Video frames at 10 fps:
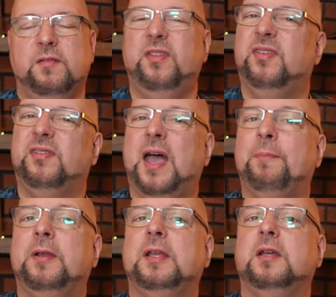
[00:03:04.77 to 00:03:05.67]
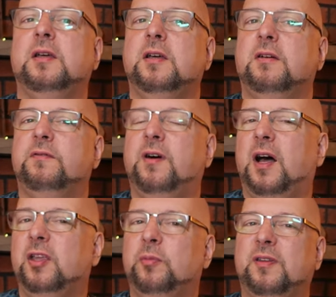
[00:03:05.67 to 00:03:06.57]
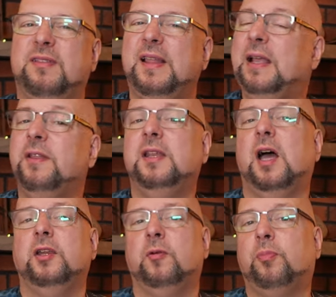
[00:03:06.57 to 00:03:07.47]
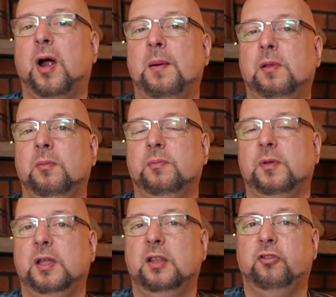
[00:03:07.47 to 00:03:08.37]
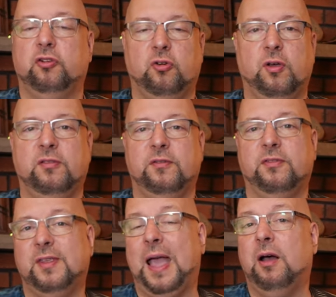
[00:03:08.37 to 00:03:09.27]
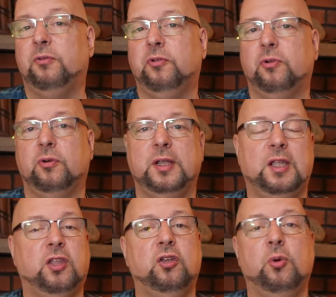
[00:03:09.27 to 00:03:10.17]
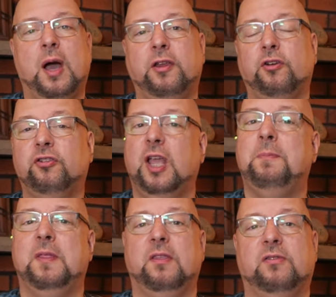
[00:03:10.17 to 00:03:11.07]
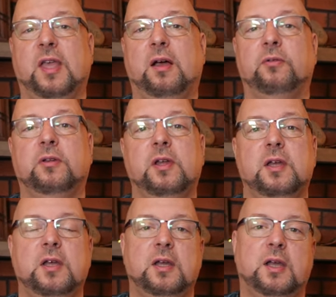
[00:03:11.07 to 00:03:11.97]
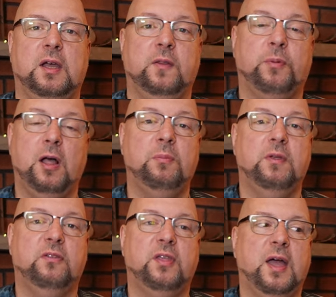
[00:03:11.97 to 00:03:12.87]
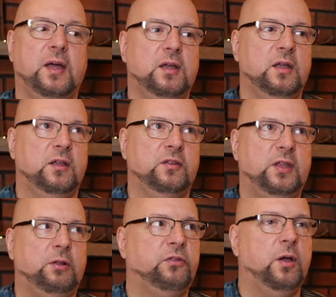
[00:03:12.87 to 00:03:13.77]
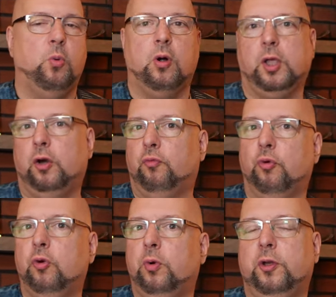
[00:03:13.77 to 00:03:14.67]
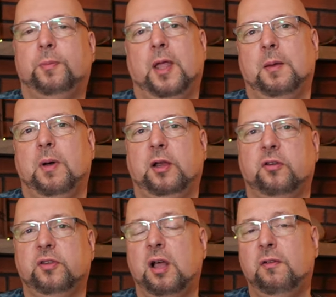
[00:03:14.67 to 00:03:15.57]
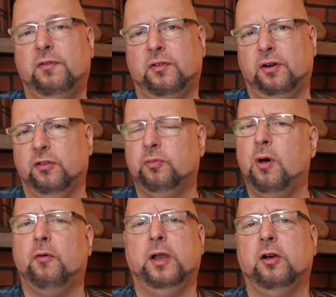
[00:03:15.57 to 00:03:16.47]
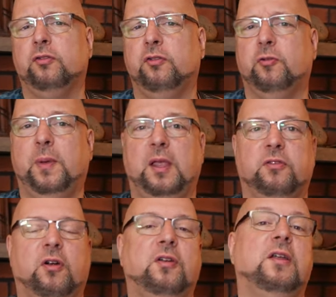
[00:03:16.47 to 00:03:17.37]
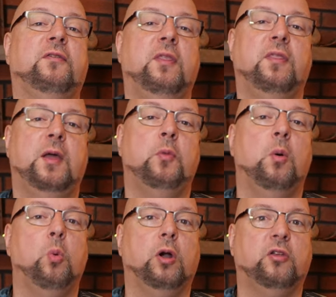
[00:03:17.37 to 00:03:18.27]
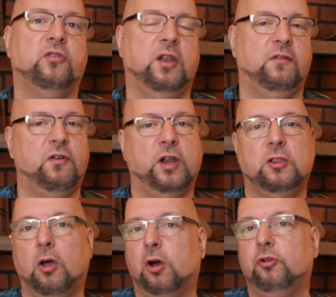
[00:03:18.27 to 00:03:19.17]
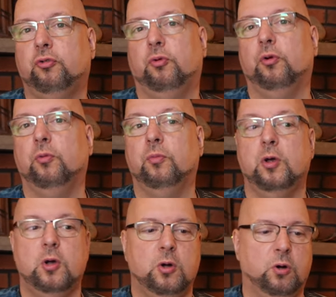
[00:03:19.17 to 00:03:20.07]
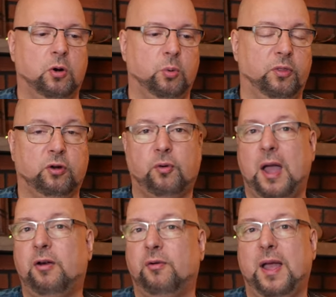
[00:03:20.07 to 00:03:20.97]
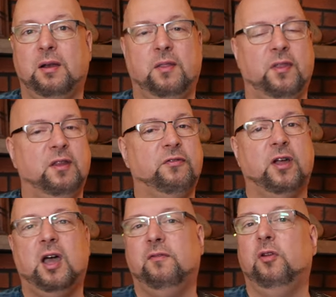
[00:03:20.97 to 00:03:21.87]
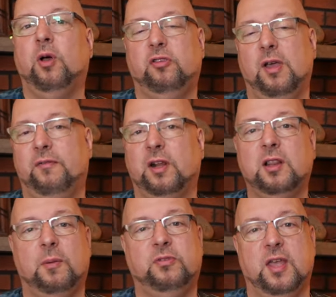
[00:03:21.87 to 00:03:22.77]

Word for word: This is happening. Volume is likely not your problem, it's your choice of sound or E Q, how you're shaping the sound. And the problem is that sounds that work in a room when you're playing by yourself or in a small rehearsal space are different than what works in a very large room or with a crowd around and the different kind of noise you have in a club